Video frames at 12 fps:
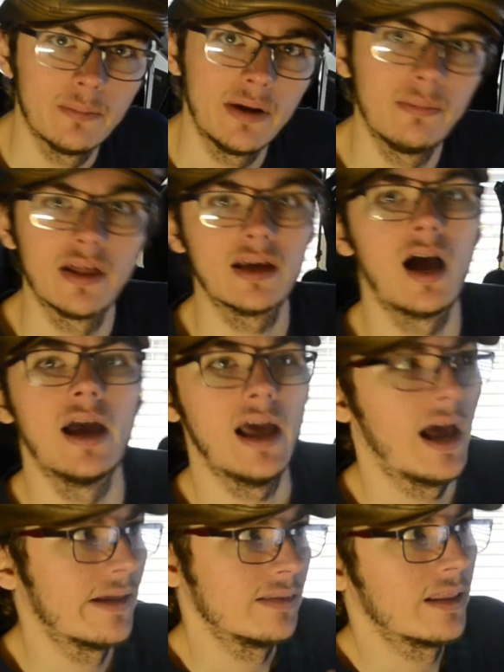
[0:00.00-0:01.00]
Maybe the kite
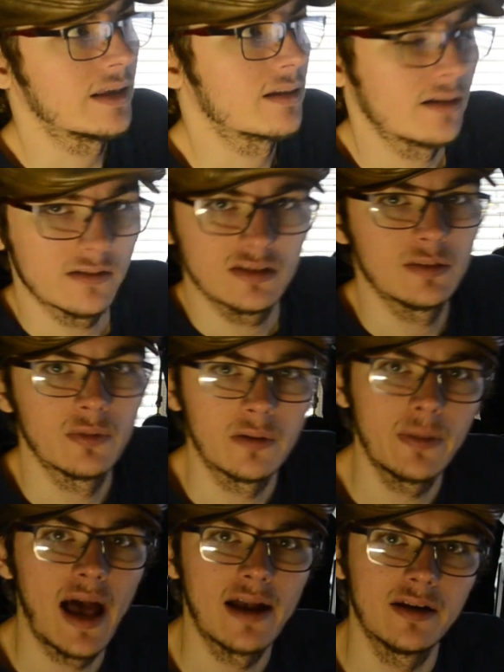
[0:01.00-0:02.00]
had a similar
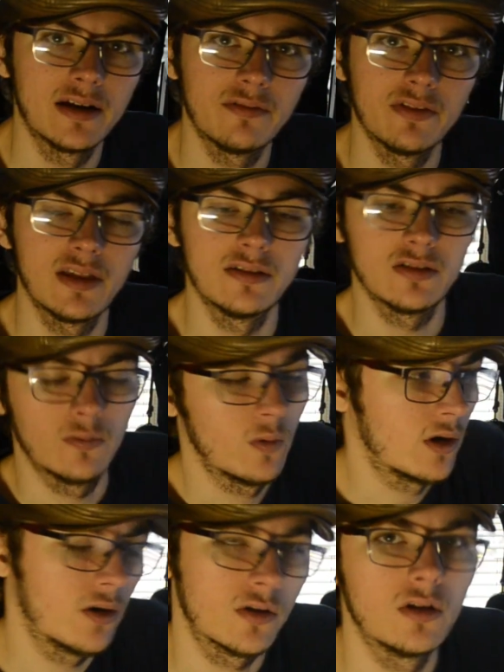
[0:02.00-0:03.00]
pattern and everything to
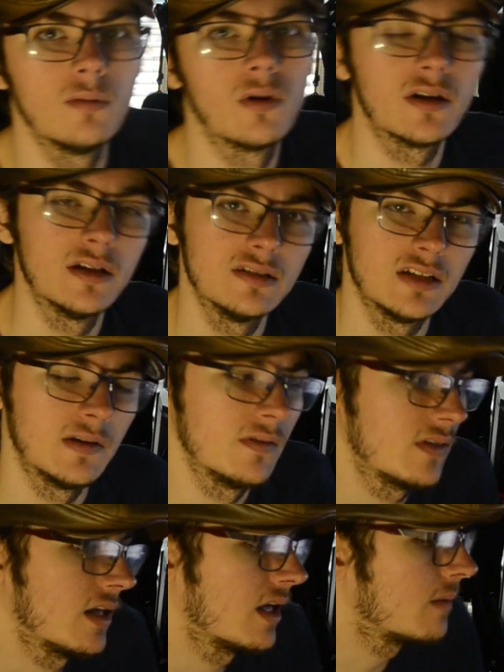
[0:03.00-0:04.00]
where her cutie mark is and everything.